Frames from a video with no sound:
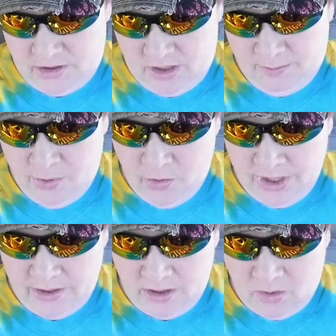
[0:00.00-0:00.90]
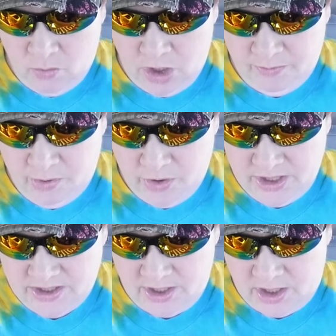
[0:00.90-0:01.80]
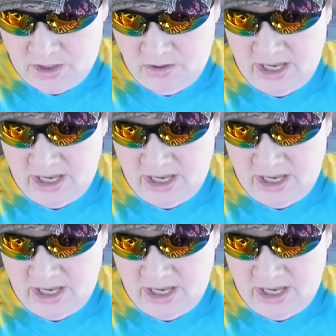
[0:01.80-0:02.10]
They're a point, a 1.0,